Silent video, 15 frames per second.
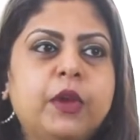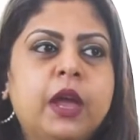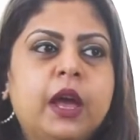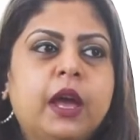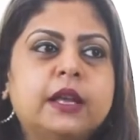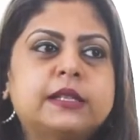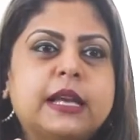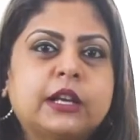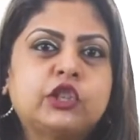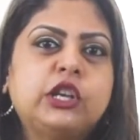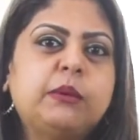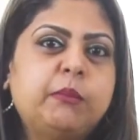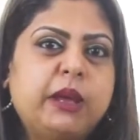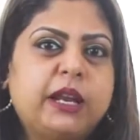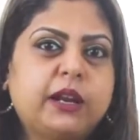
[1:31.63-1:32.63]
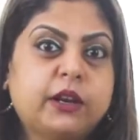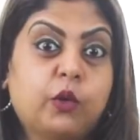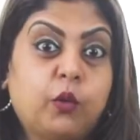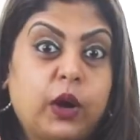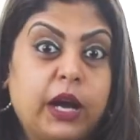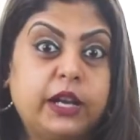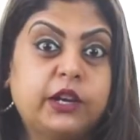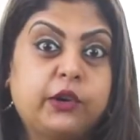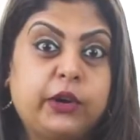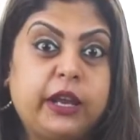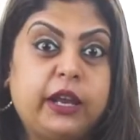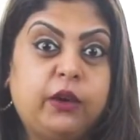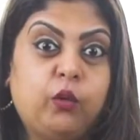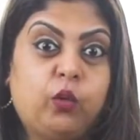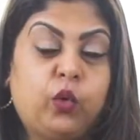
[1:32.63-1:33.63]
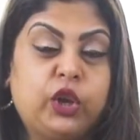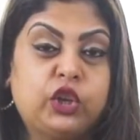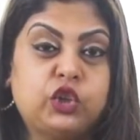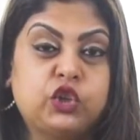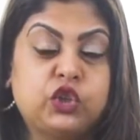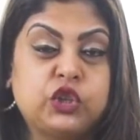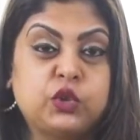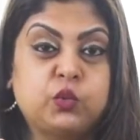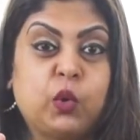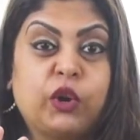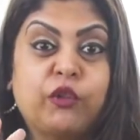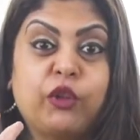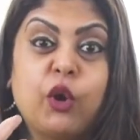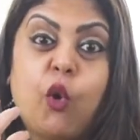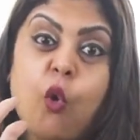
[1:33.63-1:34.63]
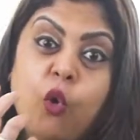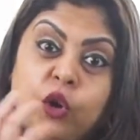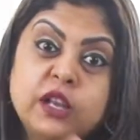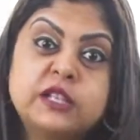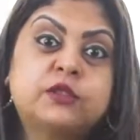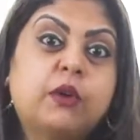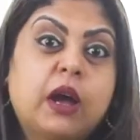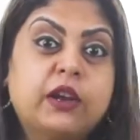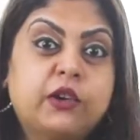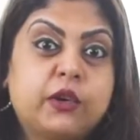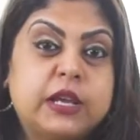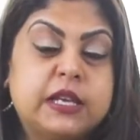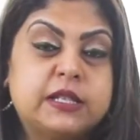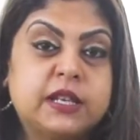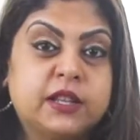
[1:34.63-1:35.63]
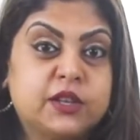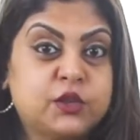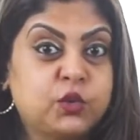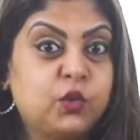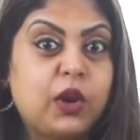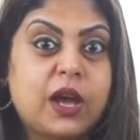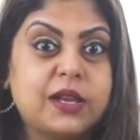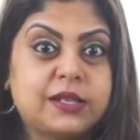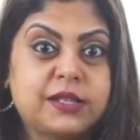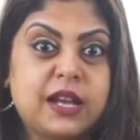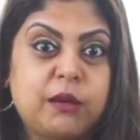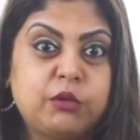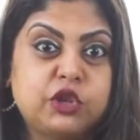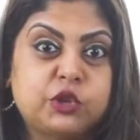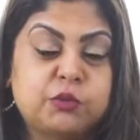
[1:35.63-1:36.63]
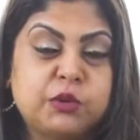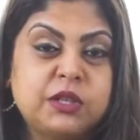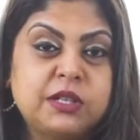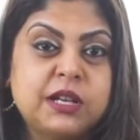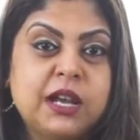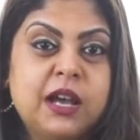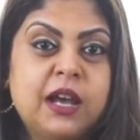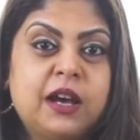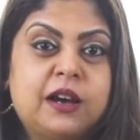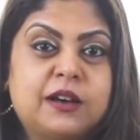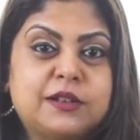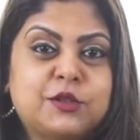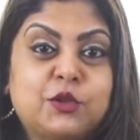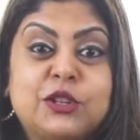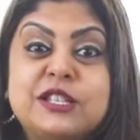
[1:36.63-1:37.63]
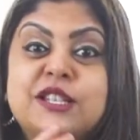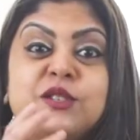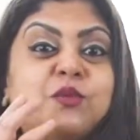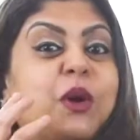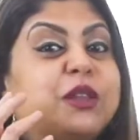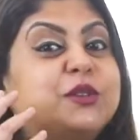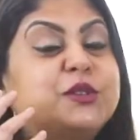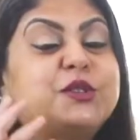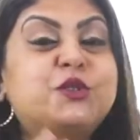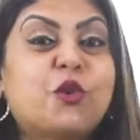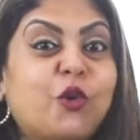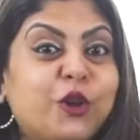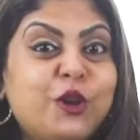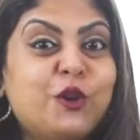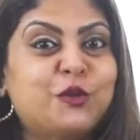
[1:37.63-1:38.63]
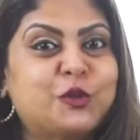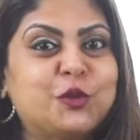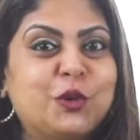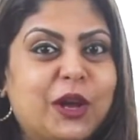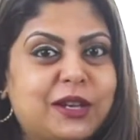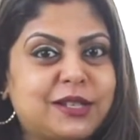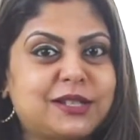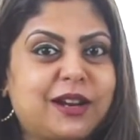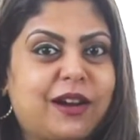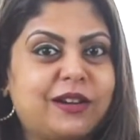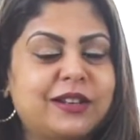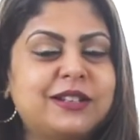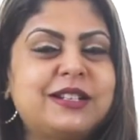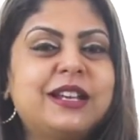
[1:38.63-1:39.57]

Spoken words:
it's actually made at a winery which is one of the oldest wineries in the Sula establishment. So this is where the story of Sula started.